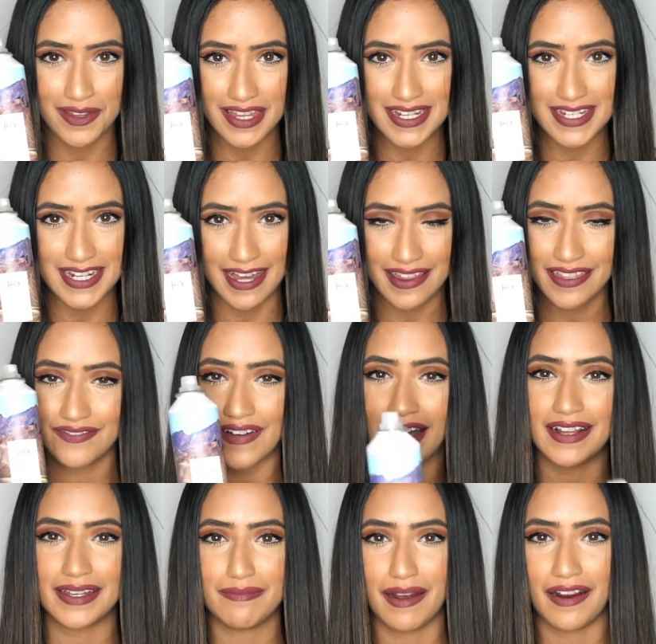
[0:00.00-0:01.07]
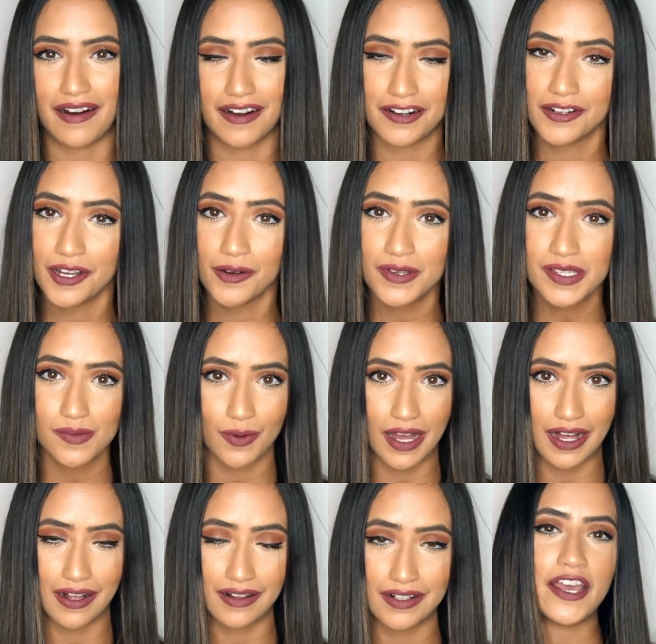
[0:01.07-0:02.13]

the Death Valley by R+Co as well.